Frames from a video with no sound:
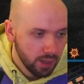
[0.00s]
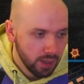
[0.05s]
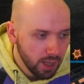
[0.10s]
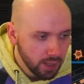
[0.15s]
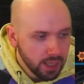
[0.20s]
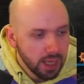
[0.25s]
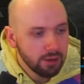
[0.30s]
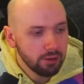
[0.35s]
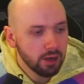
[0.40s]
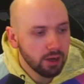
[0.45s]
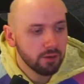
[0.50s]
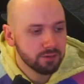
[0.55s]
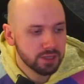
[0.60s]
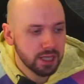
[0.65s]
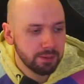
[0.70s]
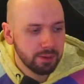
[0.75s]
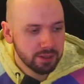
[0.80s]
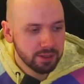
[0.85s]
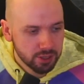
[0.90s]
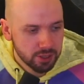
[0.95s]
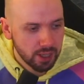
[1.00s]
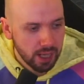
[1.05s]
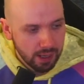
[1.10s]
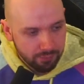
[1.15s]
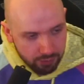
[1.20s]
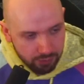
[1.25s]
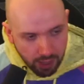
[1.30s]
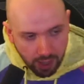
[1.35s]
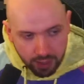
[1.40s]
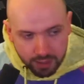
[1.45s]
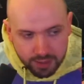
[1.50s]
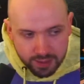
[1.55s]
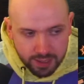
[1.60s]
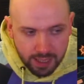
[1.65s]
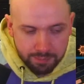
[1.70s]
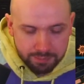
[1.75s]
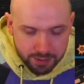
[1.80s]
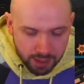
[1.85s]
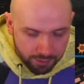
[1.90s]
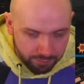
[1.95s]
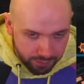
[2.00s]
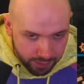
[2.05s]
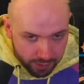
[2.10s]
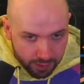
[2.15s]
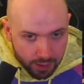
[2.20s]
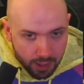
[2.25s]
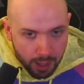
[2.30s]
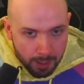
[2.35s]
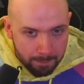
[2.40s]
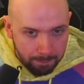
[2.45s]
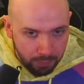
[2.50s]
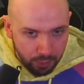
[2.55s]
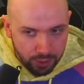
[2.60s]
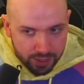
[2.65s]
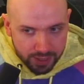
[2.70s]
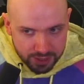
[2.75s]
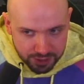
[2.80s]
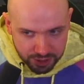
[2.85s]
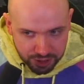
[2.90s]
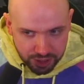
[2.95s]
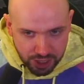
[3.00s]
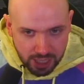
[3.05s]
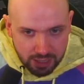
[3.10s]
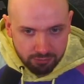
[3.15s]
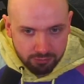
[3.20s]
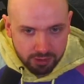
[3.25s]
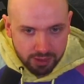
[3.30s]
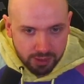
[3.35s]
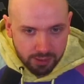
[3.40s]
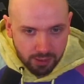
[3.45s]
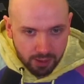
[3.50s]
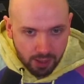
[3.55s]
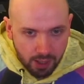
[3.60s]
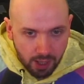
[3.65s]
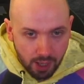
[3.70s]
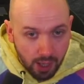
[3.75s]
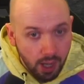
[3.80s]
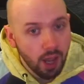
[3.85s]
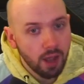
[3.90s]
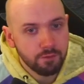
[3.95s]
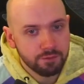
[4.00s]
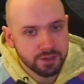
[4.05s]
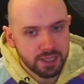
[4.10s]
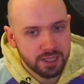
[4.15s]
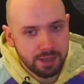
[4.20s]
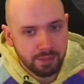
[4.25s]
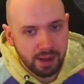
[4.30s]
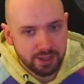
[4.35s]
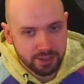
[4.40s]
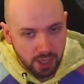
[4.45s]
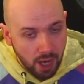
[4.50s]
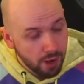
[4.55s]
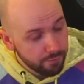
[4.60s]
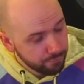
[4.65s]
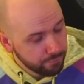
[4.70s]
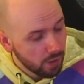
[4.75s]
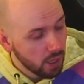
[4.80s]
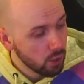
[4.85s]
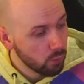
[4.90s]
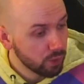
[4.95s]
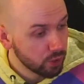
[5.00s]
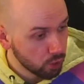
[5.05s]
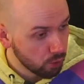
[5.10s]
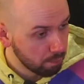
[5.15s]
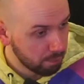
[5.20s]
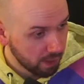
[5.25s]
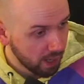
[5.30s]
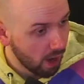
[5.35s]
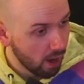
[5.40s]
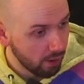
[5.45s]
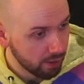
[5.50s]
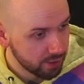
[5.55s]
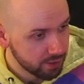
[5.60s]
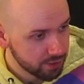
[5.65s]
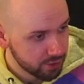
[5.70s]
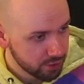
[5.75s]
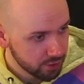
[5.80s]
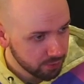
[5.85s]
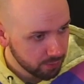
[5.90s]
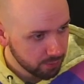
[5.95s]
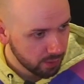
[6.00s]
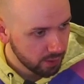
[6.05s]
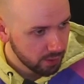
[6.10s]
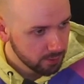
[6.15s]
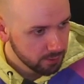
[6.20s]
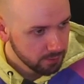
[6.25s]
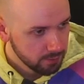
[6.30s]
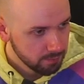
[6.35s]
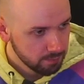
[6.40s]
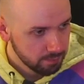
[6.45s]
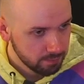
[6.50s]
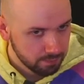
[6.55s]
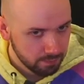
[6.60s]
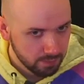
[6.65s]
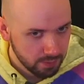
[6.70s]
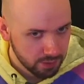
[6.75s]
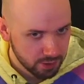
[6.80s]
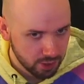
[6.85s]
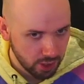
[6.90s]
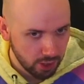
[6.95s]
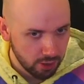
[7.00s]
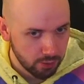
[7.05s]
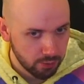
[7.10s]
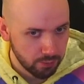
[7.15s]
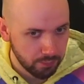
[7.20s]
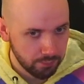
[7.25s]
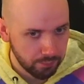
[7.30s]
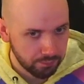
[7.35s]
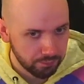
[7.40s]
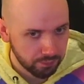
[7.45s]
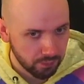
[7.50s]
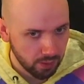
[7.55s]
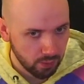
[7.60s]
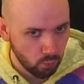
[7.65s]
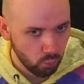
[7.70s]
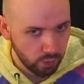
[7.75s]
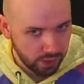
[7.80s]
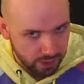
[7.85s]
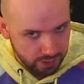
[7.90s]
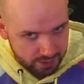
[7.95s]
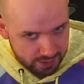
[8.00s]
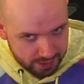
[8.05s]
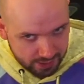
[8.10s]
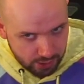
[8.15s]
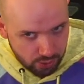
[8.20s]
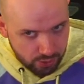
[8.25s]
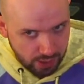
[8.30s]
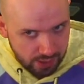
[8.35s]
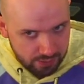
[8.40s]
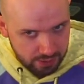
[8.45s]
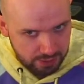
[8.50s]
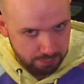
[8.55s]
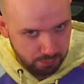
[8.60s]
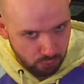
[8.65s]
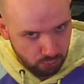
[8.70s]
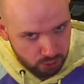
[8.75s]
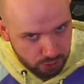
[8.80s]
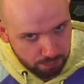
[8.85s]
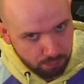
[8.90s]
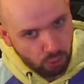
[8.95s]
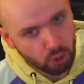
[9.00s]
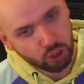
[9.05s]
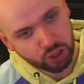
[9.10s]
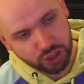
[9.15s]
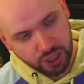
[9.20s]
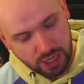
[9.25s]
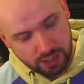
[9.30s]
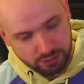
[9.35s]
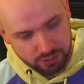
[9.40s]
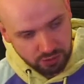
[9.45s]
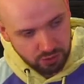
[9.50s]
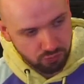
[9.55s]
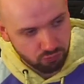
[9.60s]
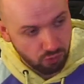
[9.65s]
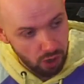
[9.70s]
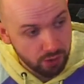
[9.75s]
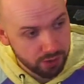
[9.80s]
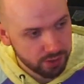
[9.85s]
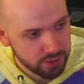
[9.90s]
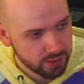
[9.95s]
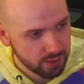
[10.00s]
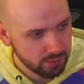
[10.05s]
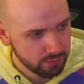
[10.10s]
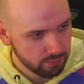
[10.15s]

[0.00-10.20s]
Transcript: Yeah, a lot of teammates don't have a concept of it, but it's generally a lot of teammates are following up behind you. So we can still get this ball to push out to the right